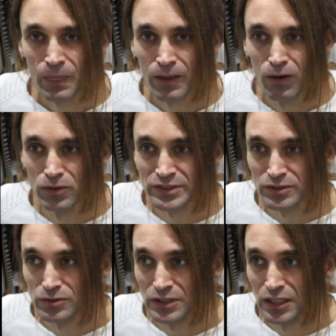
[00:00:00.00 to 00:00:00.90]

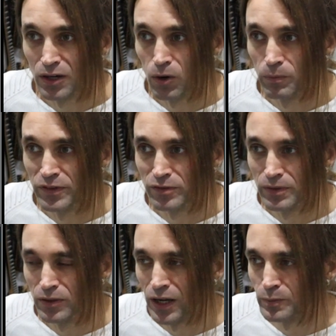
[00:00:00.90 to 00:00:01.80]
also, I hope this
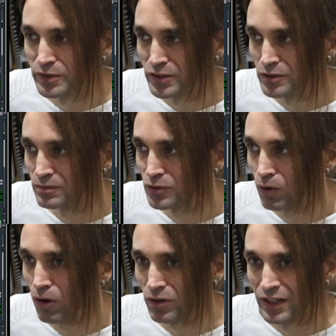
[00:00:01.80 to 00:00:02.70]
video helps you to
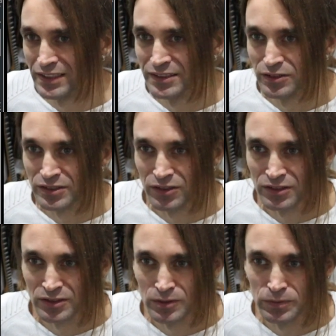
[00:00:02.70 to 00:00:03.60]
organize your
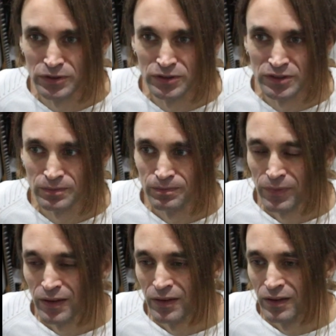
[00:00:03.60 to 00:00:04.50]
songs or produce.
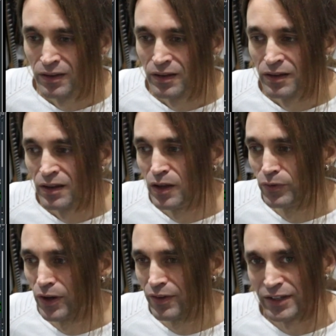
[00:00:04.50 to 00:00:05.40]
If
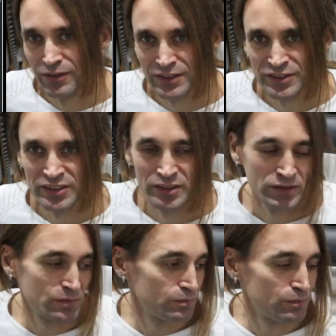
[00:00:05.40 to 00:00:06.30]
you have any
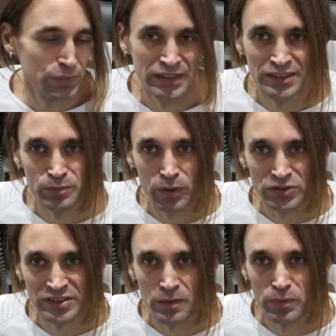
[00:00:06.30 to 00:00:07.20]
questions, please
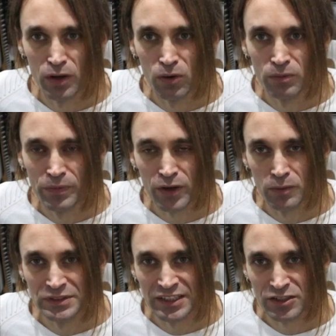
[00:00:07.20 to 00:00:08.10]
post them below in the
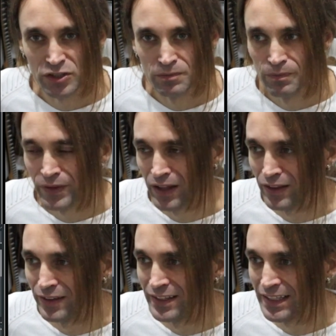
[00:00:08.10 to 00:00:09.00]
comment section. Other
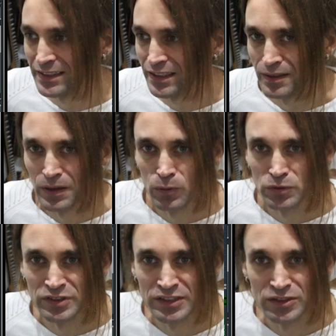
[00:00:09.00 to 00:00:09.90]
than that, I hope to
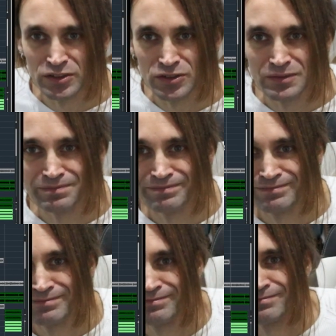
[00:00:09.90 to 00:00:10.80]
see you soon.
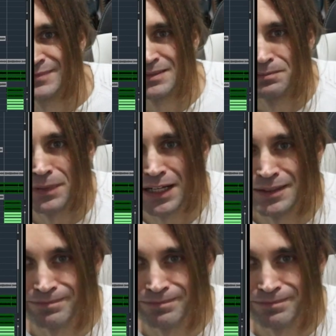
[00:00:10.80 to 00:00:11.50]
Bye.